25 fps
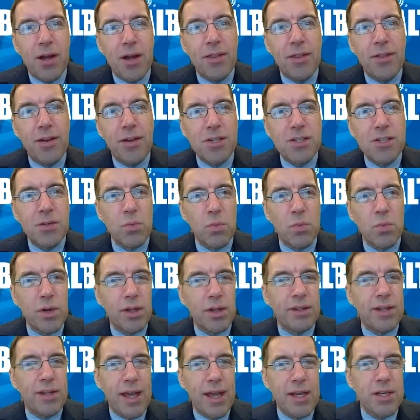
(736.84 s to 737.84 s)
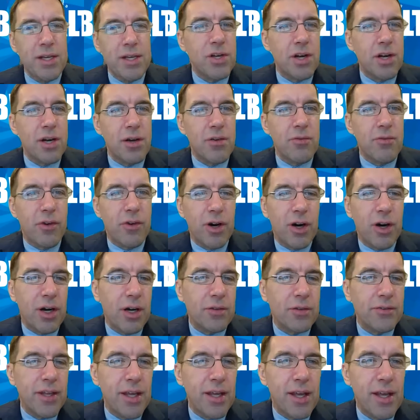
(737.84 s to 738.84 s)
There's some real danger
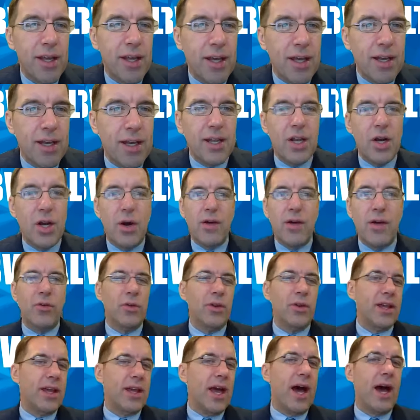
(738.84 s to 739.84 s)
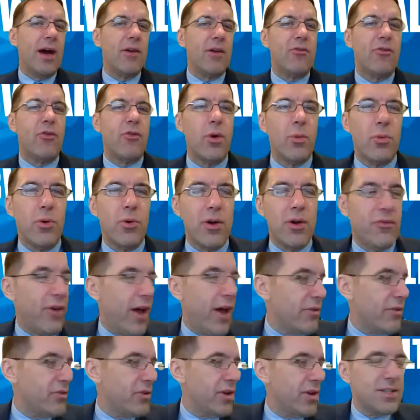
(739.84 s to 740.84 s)
involved in, you know, I've only got four point
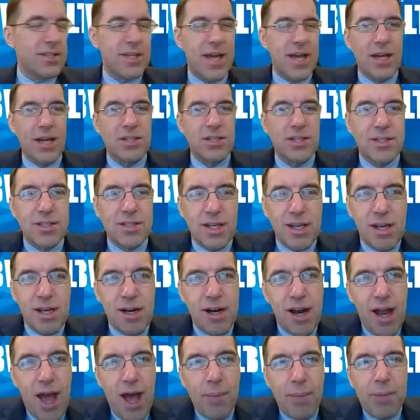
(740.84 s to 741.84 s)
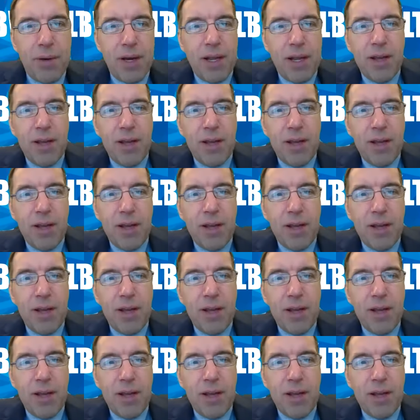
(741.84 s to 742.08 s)
five transactions a year happening.